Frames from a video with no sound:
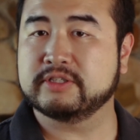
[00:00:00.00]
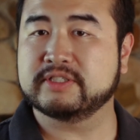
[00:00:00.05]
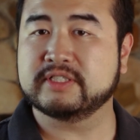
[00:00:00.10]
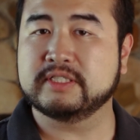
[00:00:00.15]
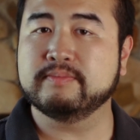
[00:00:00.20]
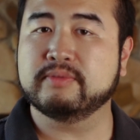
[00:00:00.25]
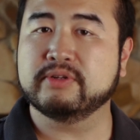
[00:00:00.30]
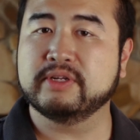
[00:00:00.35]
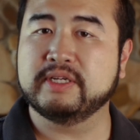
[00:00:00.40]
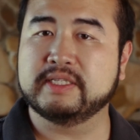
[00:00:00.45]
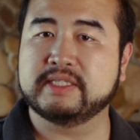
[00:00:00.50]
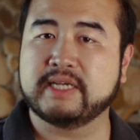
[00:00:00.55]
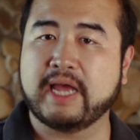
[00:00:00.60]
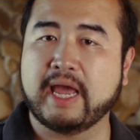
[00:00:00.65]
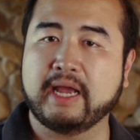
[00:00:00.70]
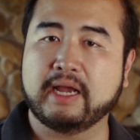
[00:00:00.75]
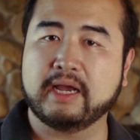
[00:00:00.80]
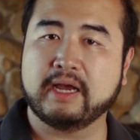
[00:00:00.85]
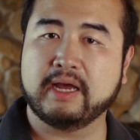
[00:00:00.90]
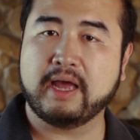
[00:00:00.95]
just simply
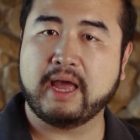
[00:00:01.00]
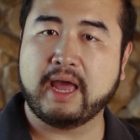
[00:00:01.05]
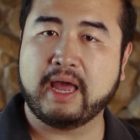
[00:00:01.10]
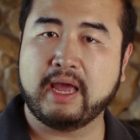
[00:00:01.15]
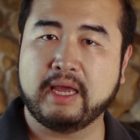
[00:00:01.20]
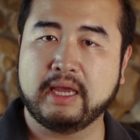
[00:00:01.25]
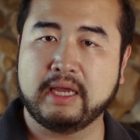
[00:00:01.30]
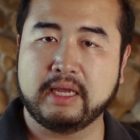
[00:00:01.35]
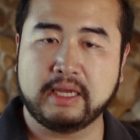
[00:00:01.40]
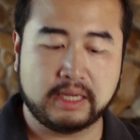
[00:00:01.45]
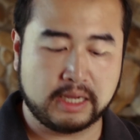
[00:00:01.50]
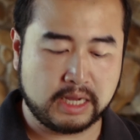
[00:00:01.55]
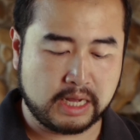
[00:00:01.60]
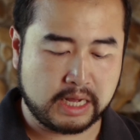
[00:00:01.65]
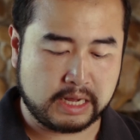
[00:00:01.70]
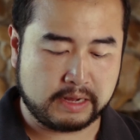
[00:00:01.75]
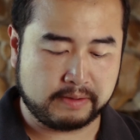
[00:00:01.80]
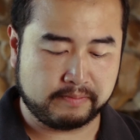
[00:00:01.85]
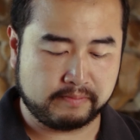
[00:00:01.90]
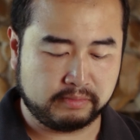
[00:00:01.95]
take a
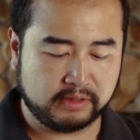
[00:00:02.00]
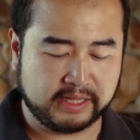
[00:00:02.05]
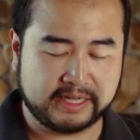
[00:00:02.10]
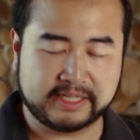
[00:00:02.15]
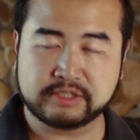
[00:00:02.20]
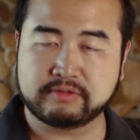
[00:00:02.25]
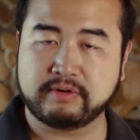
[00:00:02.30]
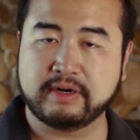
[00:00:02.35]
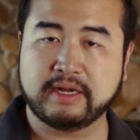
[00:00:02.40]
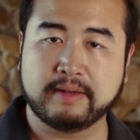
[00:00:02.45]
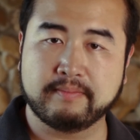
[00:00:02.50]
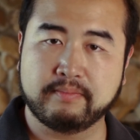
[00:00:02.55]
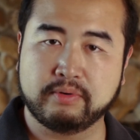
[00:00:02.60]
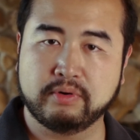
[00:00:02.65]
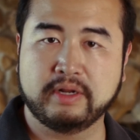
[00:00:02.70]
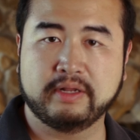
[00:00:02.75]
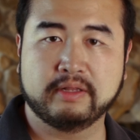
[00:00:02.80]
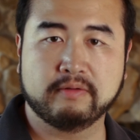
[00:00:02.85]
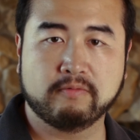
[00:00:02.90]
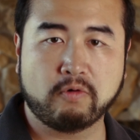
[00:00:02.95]
lens ring and
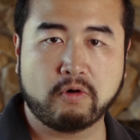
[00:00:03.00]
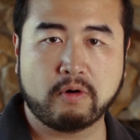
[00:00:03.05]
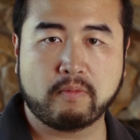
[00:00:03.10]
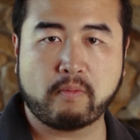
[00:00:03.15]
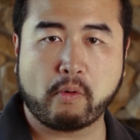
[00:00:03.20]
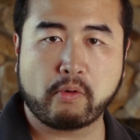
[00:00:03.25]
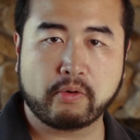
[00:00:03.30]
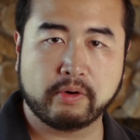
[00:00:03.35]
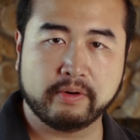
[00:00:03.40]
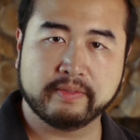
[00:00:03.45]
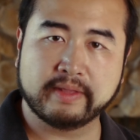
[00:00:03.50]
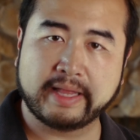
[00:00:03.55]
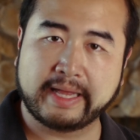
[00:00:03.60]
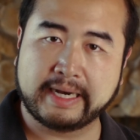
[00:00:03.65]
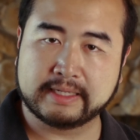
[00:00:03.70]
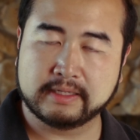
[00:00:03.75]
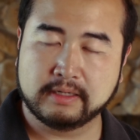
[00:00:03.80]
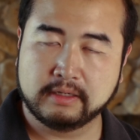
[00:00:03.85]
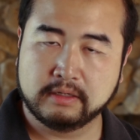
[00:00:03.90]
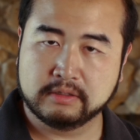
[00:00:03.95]
put it in the warm water and
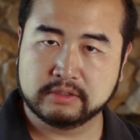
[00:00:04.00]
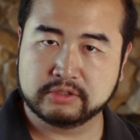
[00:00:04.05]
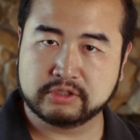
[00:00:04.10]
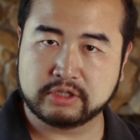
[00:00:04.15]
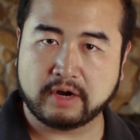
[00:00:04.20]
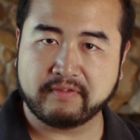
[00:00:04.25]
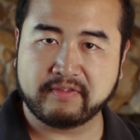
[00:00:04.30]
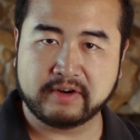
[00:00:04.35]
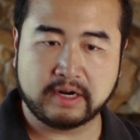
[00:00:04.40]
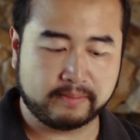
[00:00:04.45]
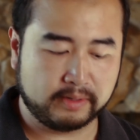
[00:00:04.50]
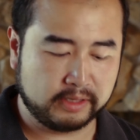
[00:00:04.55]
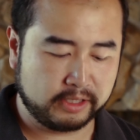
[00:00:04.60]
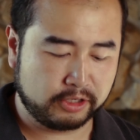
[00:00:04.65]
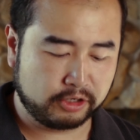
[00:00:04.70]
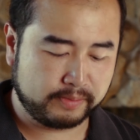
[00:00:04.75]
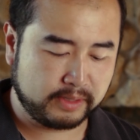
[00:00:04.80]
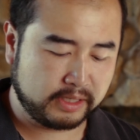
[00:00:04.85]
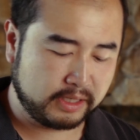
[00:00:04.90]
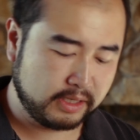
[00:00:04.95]
let it soften up a
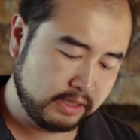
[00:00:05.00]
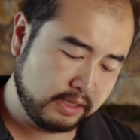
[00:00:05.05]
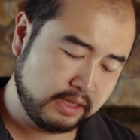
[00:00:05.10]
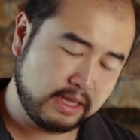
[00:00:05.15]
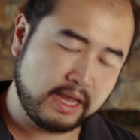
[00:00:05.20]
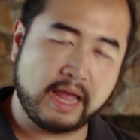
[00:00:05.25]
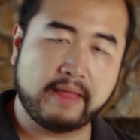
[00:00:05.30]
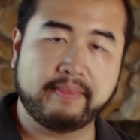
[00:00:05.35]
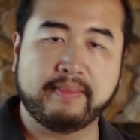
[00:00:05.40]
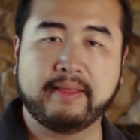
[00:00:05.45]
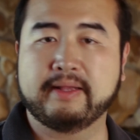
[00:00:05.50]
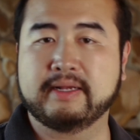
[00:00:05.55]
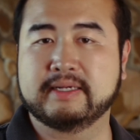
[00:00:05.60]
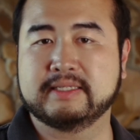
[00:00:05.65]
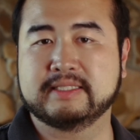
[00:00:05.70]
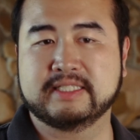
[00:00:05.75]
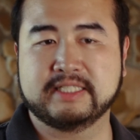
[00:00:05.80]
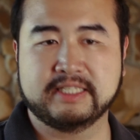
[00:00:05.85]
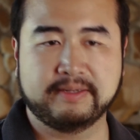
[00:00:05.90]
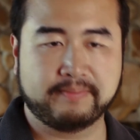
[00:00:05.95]
little bit, and then you
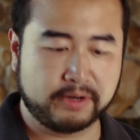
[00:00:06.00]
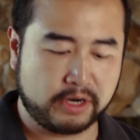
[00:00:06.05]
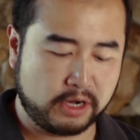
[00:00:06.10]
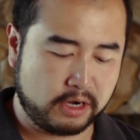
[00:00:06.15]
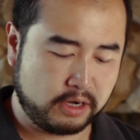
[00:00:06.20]
can slip it